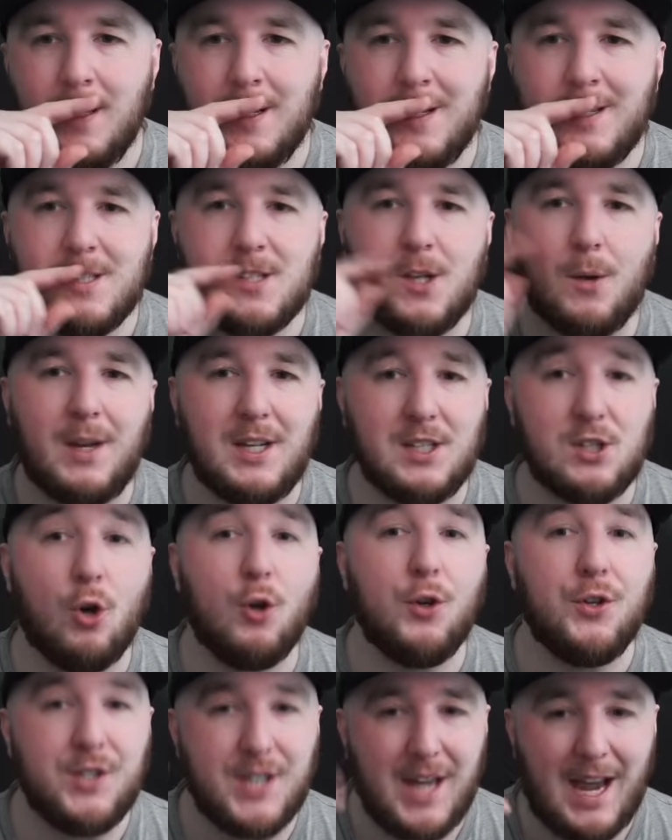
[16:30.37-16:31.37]
So he's
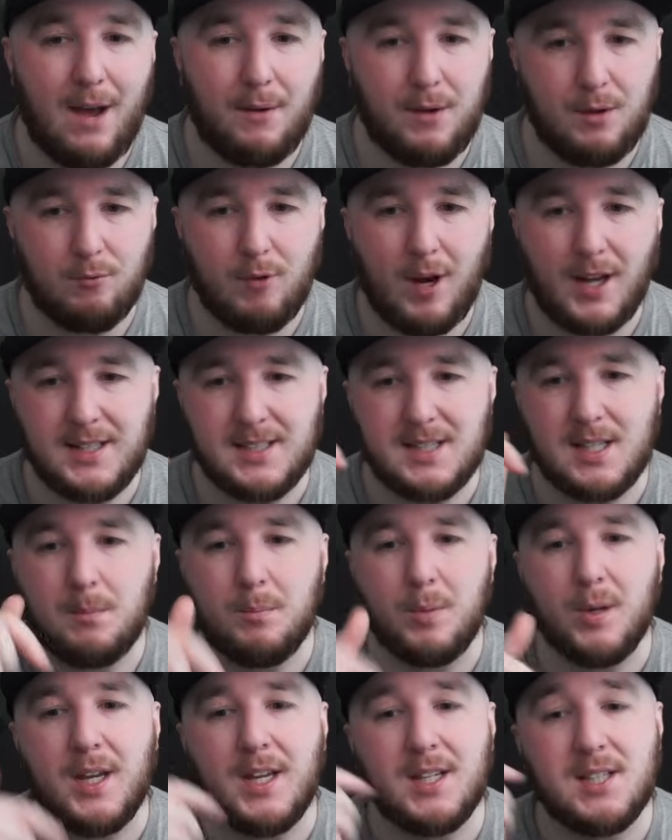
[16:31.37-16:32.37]
gone down in rating,
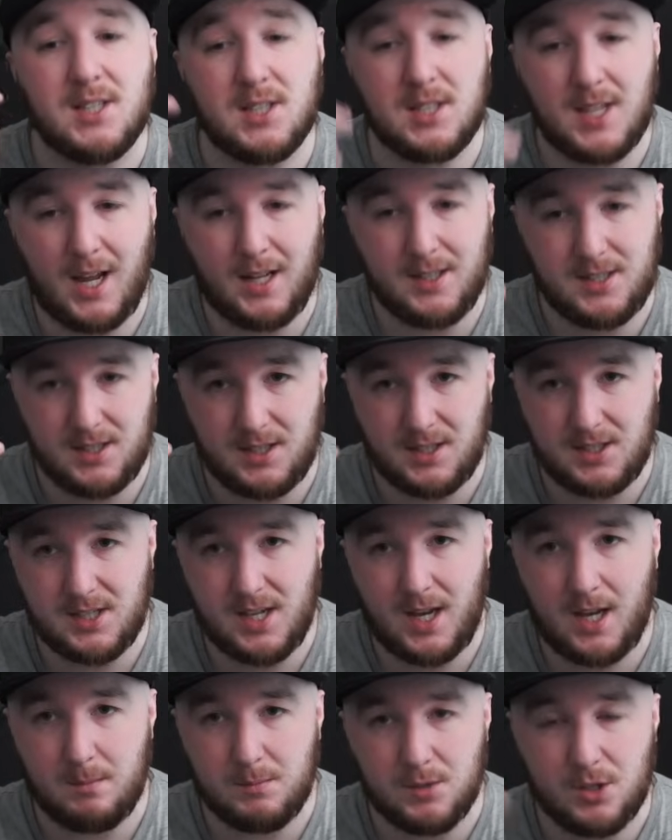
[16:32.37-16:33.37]
but his stats are the
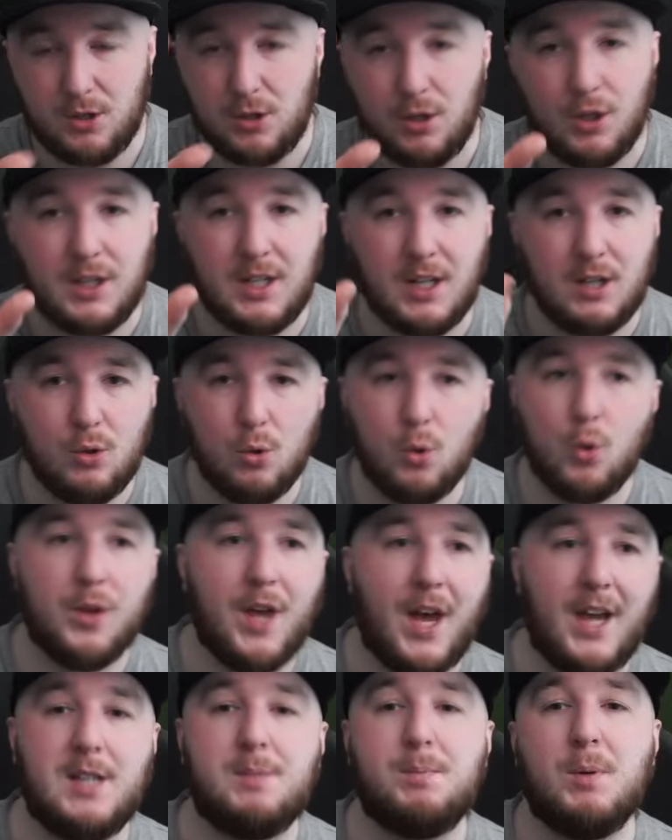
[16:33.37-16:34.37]
same. So you can ignore
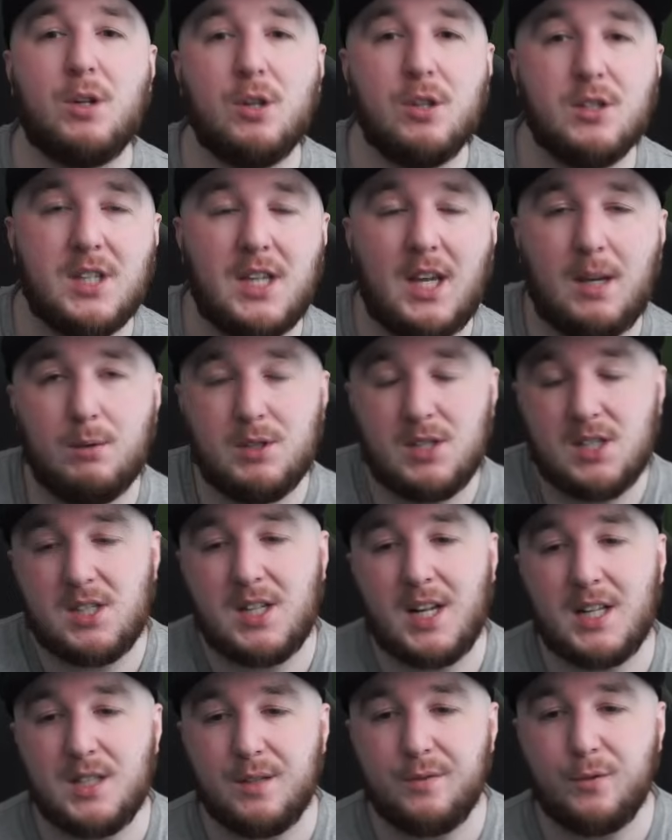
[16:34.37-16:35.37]
that. It's because he was a
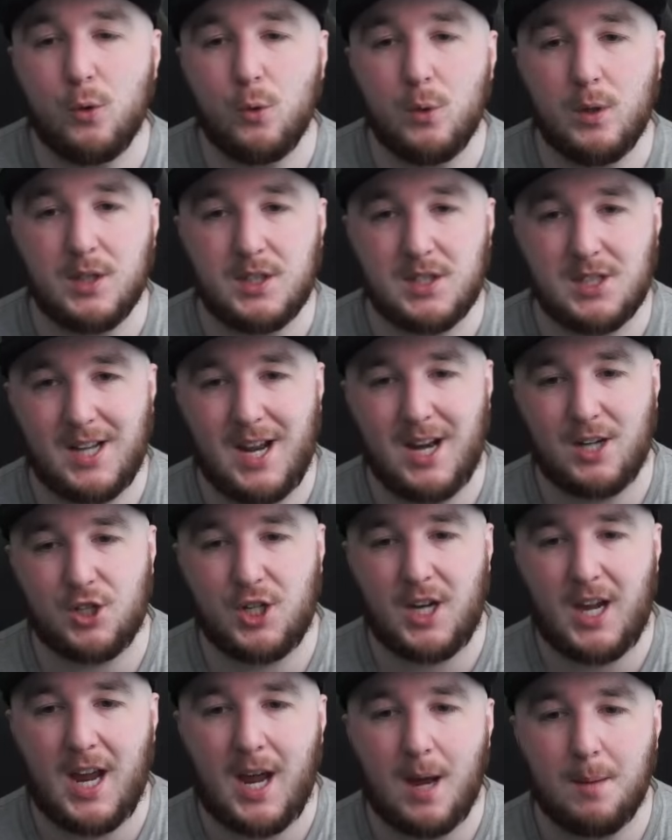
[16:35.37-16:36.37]
centre-forward slash
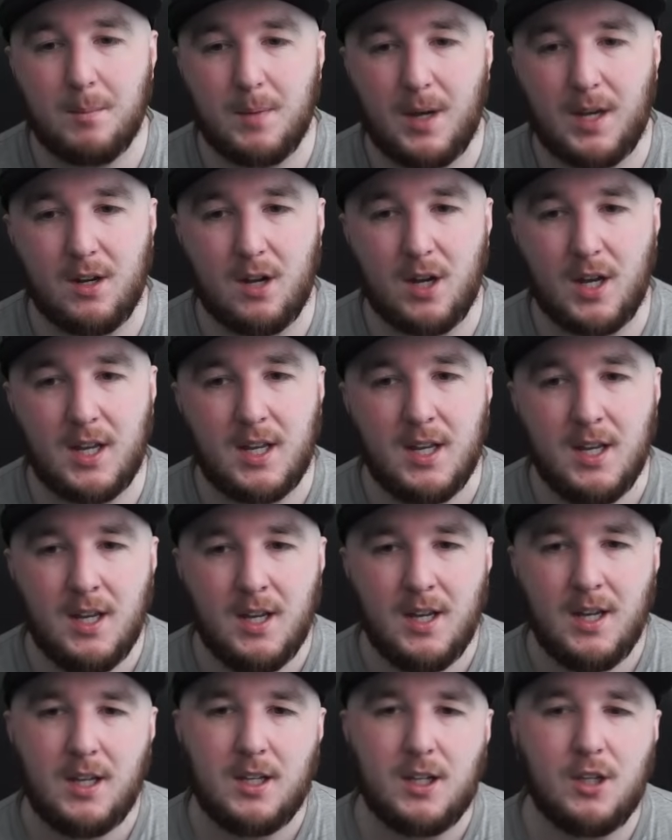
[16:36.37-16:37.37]
cam, and I,
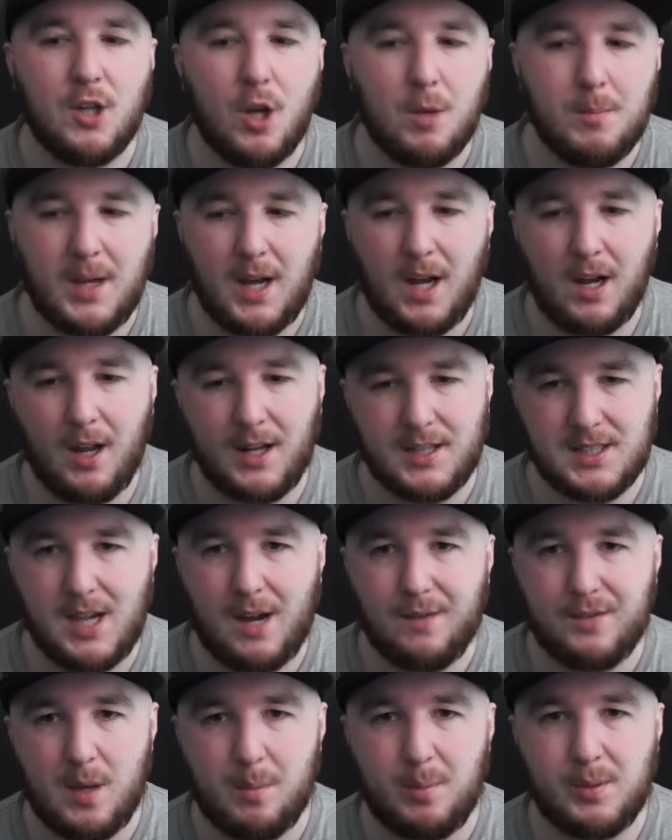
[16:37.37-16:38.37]
you know me, I like to
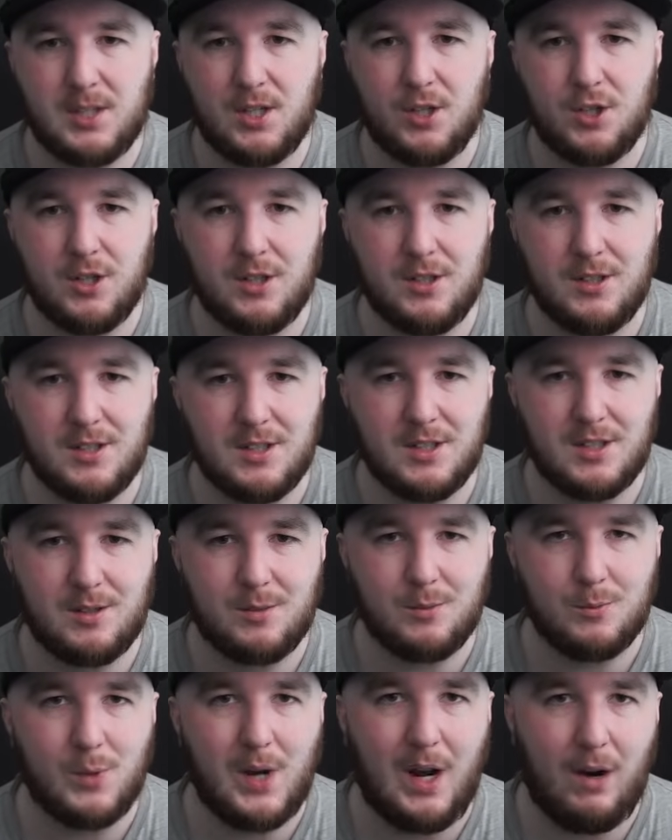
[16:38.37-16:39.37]
have their
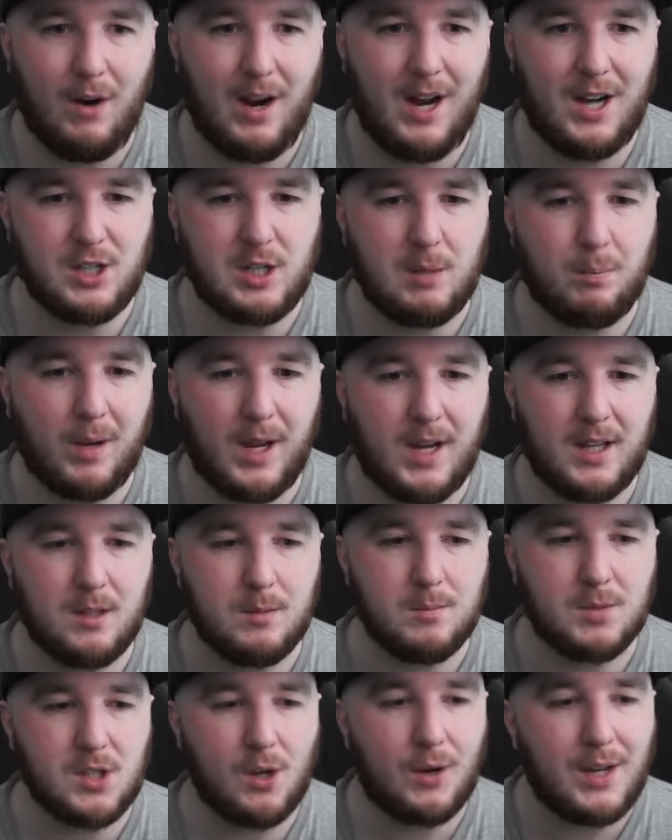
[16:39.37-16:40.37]
positions where I actually play
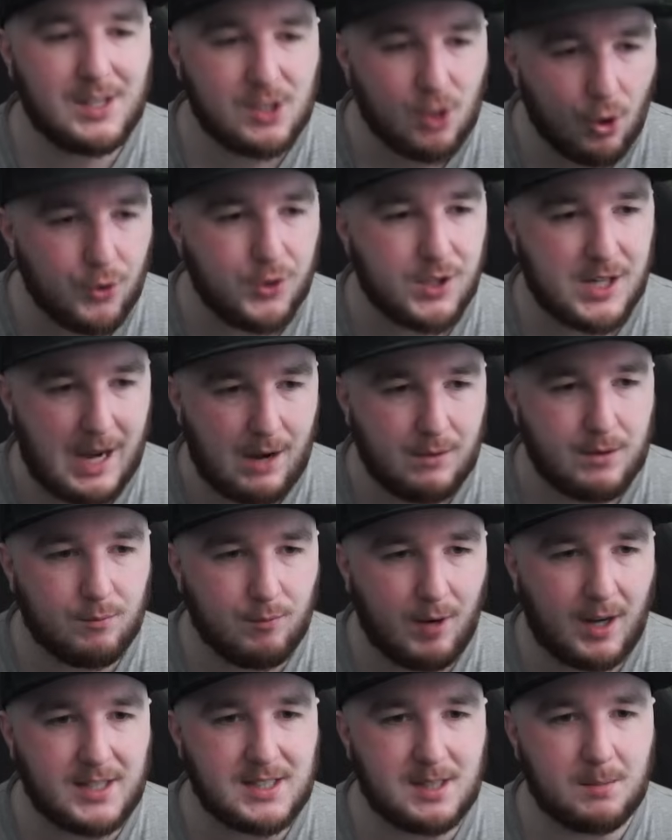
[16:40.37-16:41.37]
them. So he's gone down in
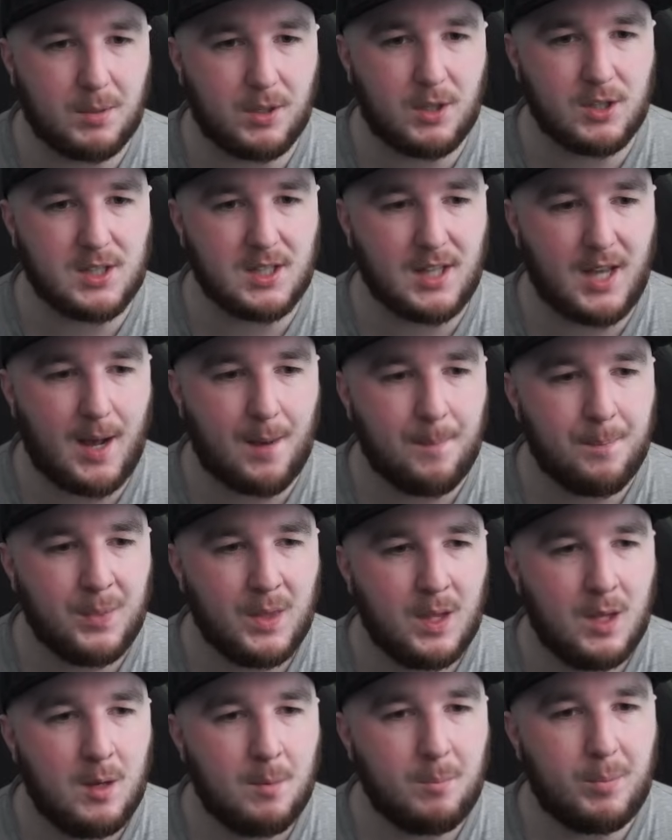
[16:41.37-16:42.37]
rating because of that.
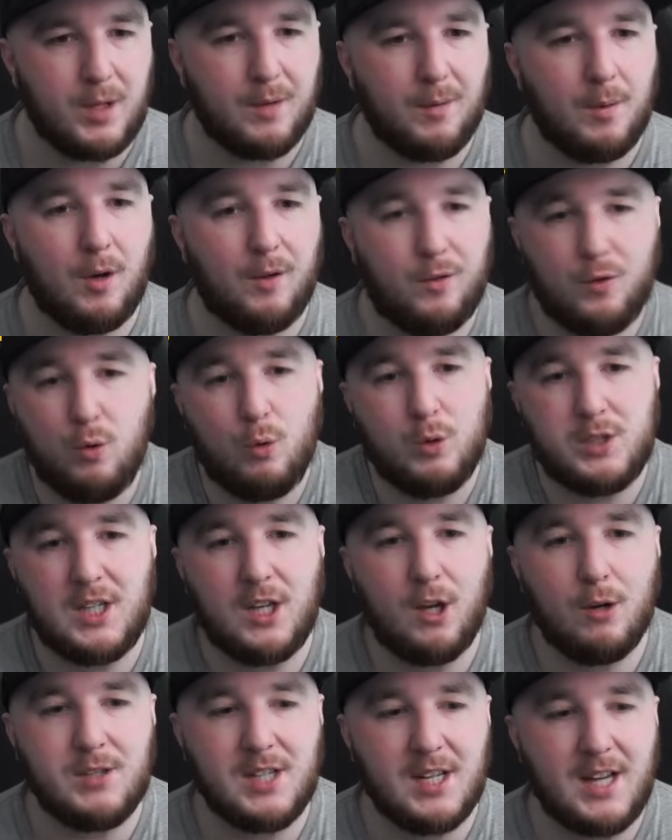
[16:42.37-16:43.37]
But of course, he
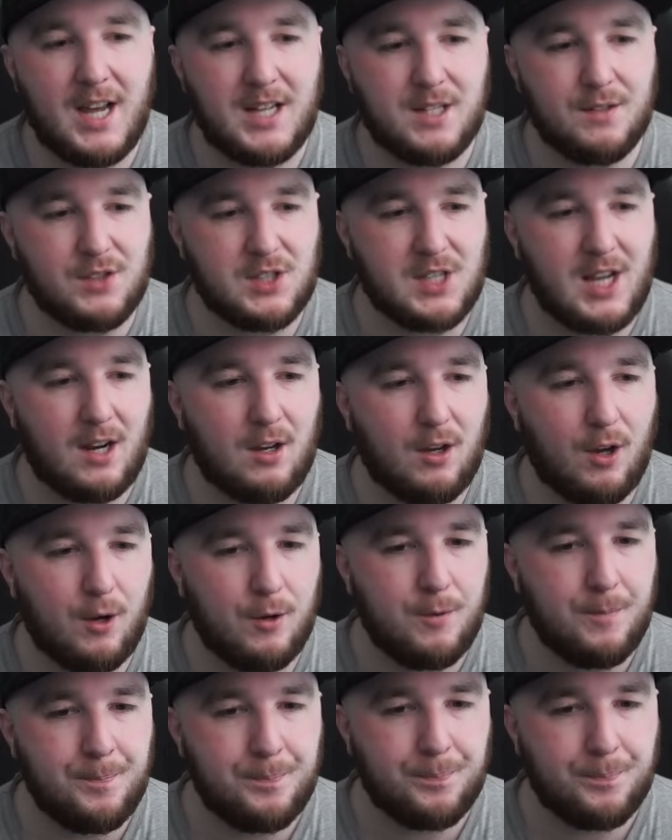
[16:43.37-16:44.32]
goes in ahead of Sacko,